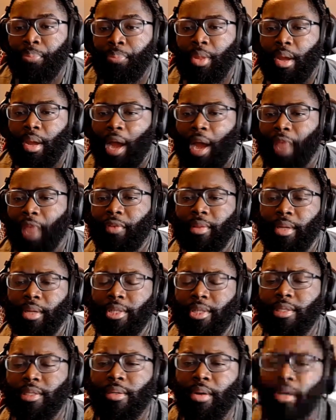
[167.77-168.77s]
I think they're
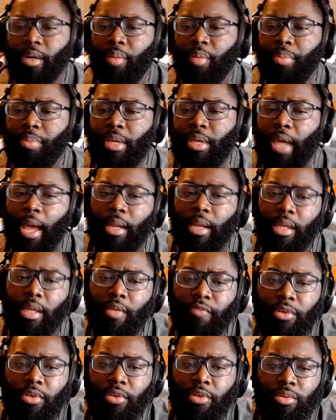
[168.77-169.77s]
still going to be at
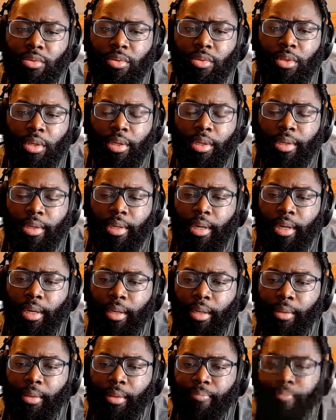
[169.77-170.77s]
EVO,
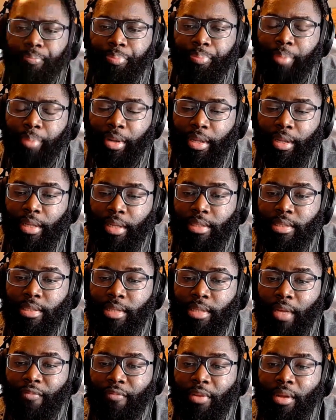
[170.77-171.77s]
but it's
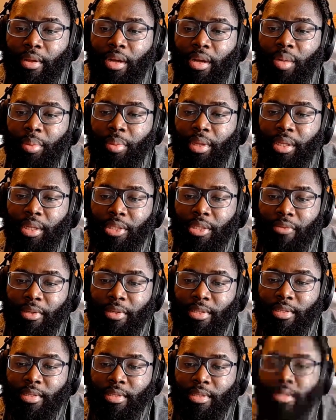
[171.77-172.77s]
definitely going to be
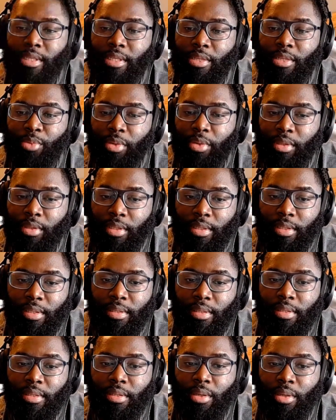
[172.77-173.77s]
interesting to see what
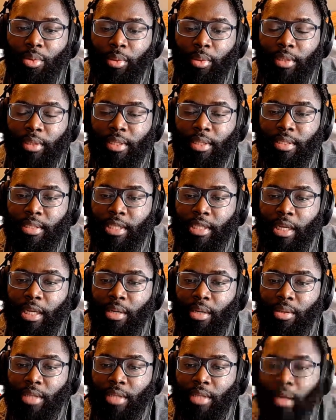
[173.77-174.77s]
this
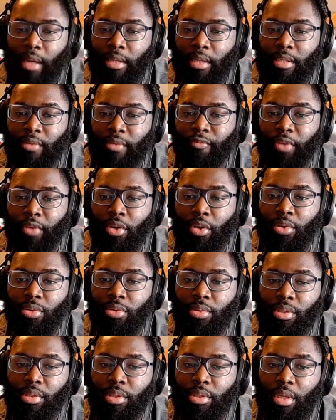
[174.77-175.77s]
entails, how this
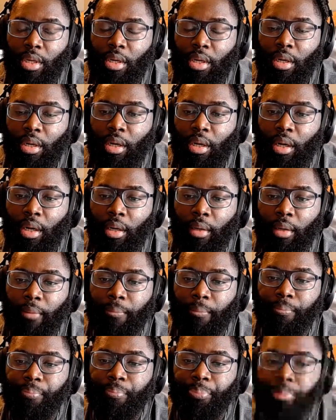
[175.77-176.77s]
unfolds.
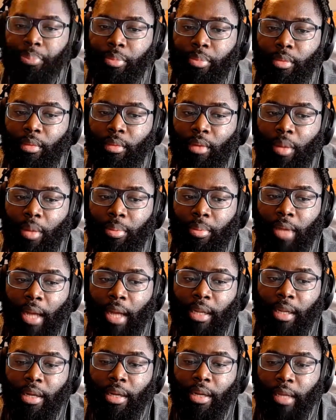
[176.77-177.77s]
I'm
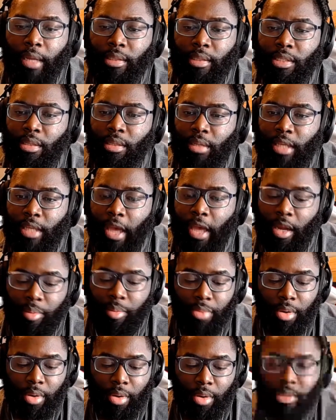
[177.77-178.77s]
glad to hear like still the Cannon
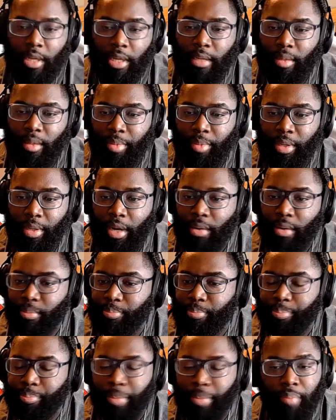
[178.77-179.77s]
brothers, like I mean they've
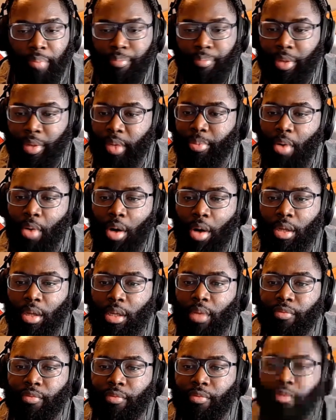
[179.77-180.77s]
been a big part of
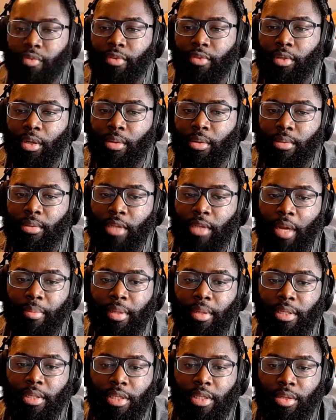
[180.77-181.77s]
EVO for a long time.
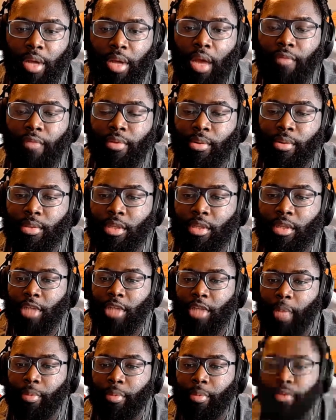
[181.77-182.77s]
They still have some
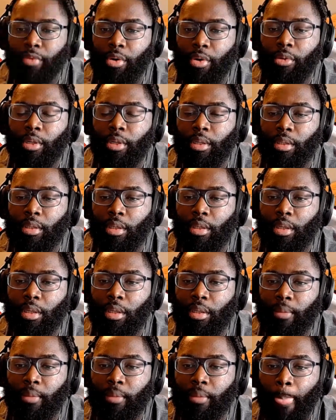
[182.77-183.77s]
of role in
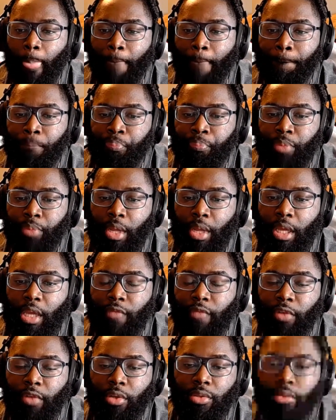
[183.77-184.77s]

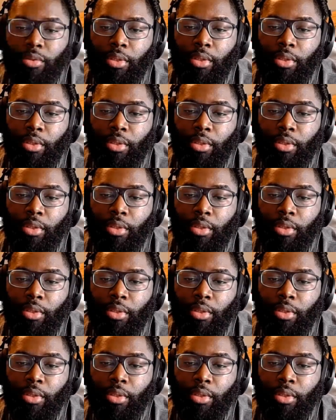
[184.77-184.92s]
EVO.